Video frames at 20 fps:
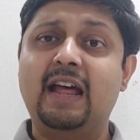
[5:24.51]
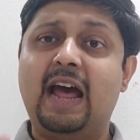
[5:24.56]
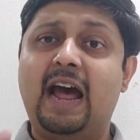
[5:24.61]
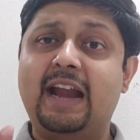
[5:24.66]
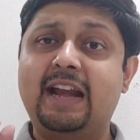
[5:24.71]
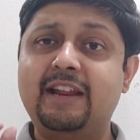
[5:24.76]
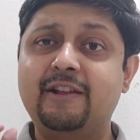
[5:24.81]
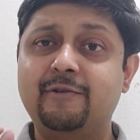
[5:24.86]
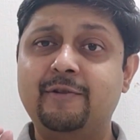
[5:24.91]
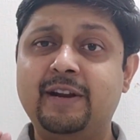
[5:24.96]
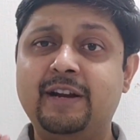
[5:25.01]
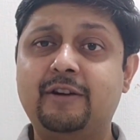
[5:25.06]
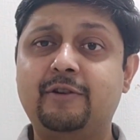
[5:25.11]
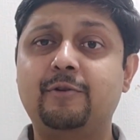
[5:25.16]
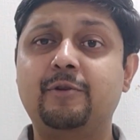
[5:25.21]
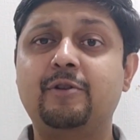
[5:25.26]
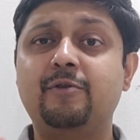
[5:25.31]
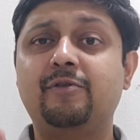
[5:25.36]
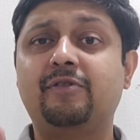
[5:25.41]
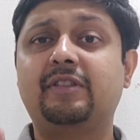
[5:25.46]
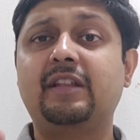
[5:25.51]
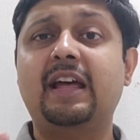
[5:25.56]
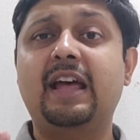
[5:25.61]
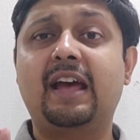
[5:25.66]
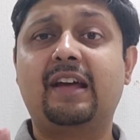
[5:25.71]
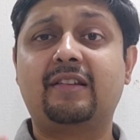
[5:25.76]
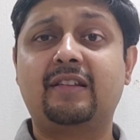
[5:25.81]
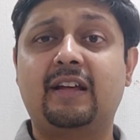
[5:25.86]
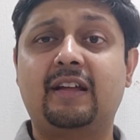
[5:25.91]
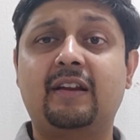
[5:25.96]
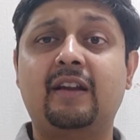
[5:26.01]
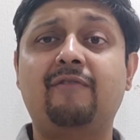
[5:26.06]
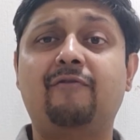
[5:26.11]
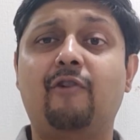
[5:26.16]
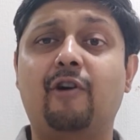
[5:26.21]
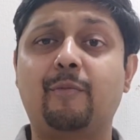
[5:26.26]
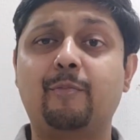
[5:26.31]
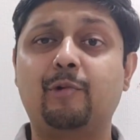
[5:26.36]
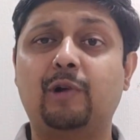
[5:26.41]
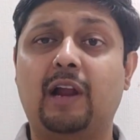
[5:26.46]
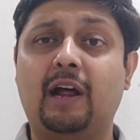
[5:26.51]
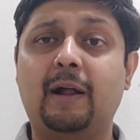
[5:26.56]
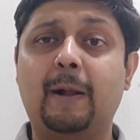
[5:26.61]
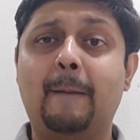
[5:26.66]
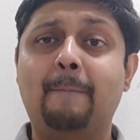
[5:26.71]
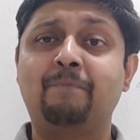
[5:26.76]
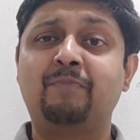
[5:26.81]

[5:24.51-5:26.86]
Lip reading: and you need to use the XIRR formula.